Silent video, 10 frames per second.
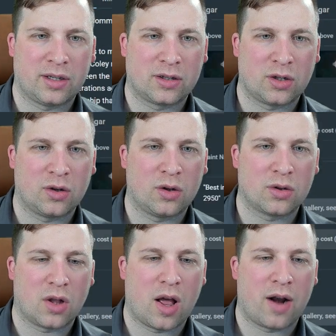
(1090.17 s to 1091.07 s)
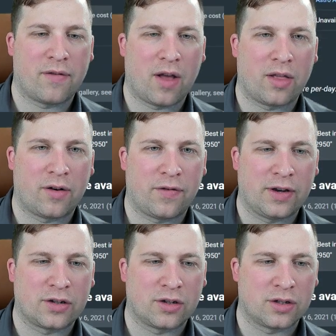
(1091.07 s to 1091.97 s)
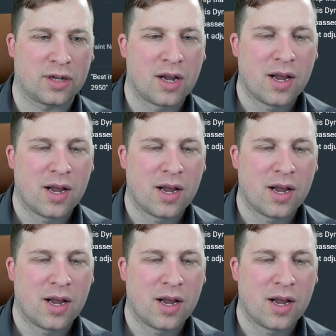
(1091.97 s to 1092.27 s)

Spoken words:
So you lose a lot of the other features